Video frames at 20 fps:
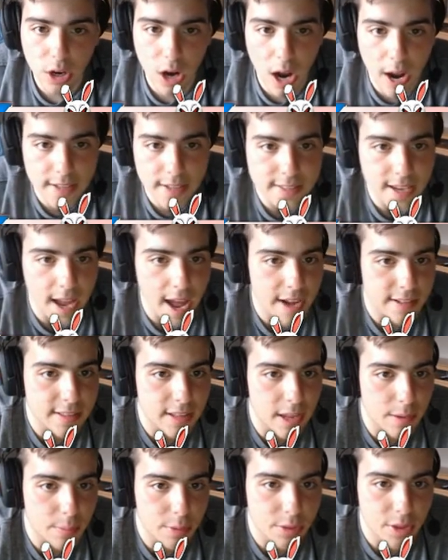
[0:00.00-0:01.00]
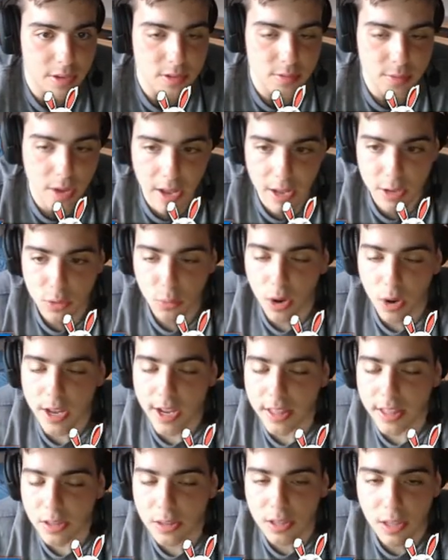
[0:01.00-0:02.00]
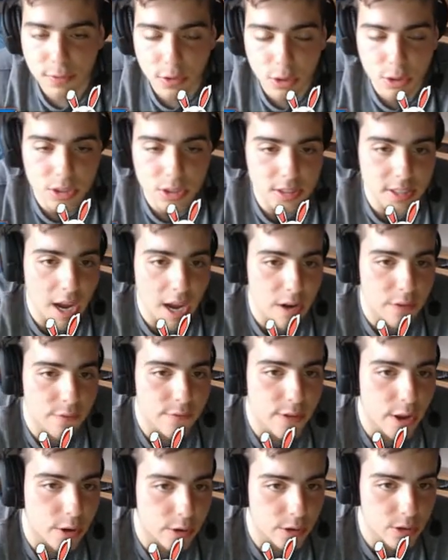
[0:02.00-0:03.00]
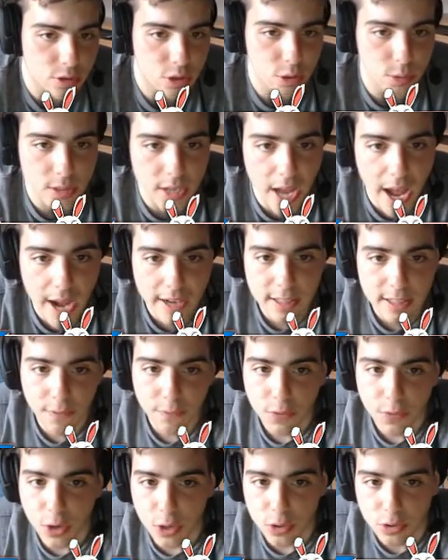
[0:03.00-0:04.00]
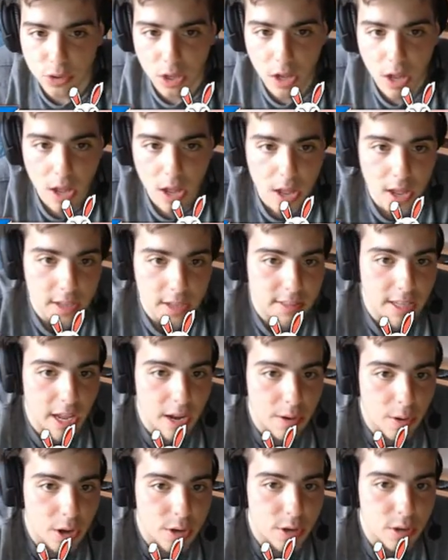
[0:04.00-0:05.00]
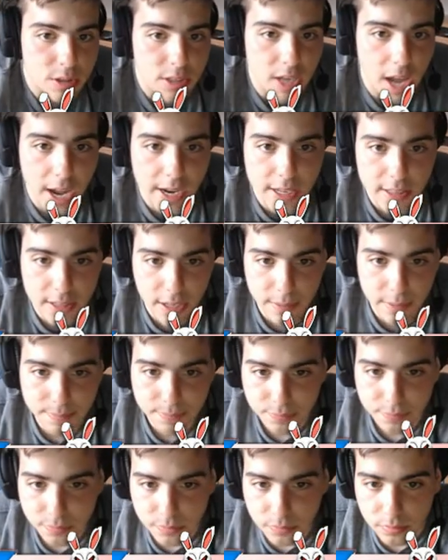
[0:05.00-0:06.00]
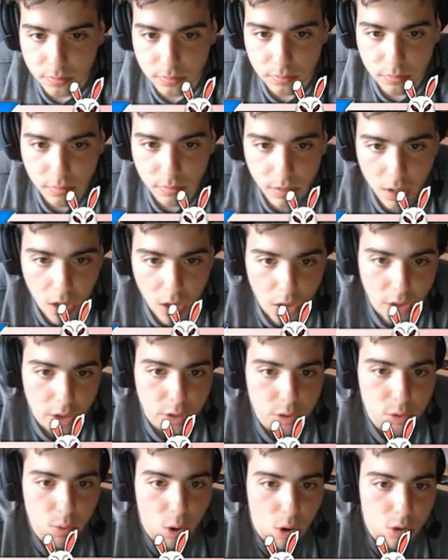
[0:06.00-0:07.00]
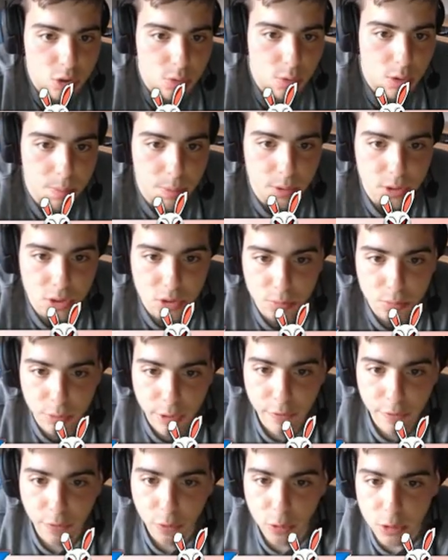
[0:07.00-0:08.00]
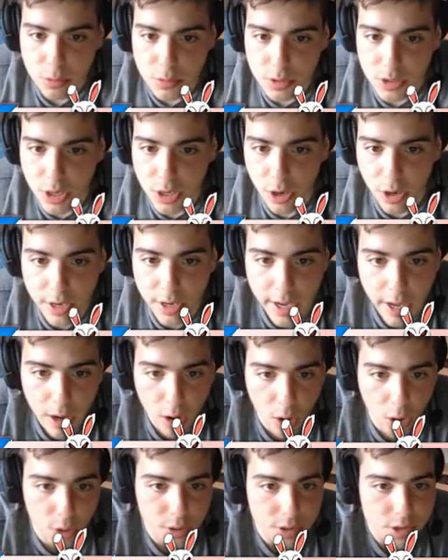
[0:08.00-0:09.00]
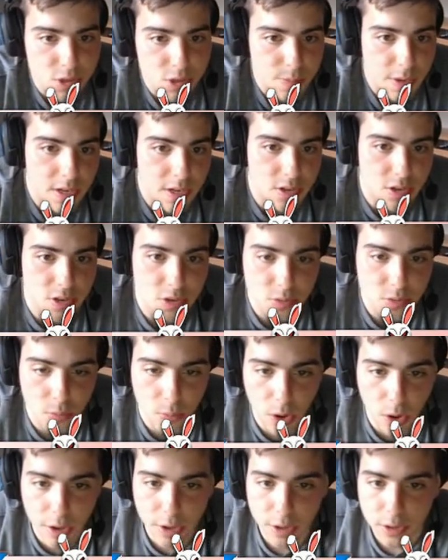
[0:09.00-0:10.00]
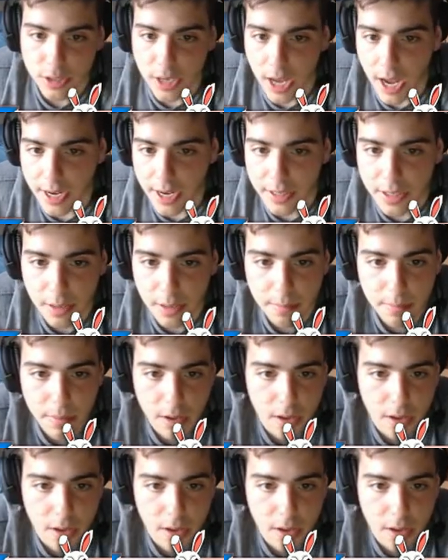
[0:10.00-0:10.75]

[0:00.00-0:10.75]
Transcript: I attacked them with as you want to get the difficulty down to veterans. So you attack them first. Then while you're attacking them, you also want to put some reinforcements here and get all these spaces while you're attacking them.